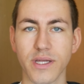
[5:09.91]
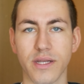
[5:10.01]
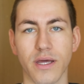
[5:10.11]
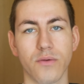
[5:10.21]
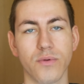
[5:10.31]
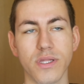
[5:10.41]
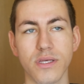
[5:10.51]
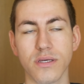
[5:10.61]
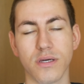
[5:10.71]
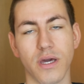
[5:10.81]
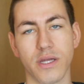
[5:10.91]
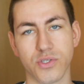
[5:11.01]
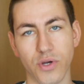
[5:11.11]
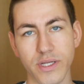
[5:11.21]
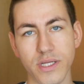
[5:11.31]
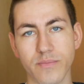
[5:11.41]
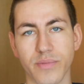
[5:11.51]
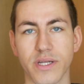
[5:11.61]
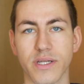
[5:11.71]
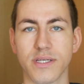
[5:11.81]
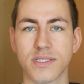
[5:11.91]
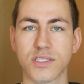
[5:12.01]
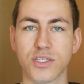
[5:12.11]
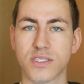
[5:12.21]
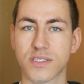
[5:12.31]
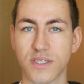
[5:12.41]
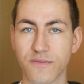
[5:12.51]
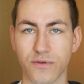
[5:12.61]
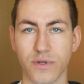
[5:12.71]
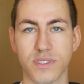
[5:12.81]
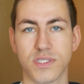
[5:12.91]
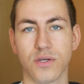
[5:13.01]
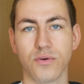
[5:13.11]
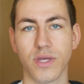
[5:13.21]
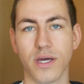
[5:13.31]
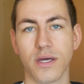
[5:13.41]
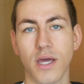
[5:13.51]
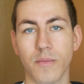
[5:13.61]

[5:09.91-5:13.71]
and I really enjoyed it, but it's just different, so yeah,